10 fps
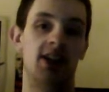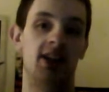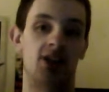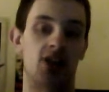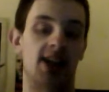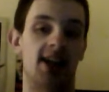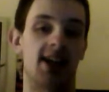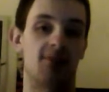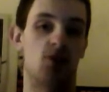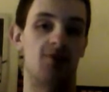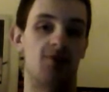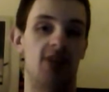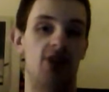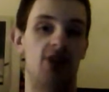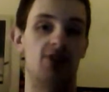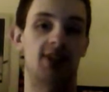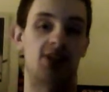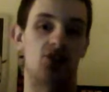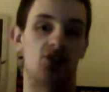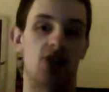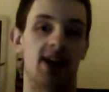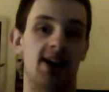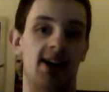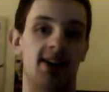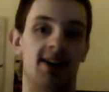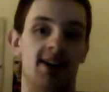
to try to get more views and try to